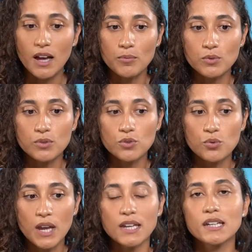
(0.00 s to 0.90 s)
I'm
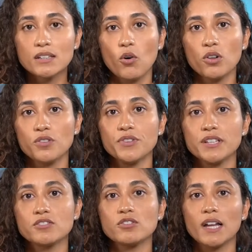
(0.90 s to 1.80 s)
creating all of
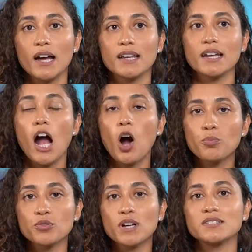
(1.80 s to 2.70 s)
this so that I can
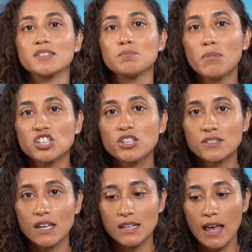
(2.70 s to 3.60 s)
help you guys as much
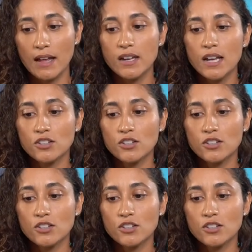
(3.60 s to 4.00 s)
as I can,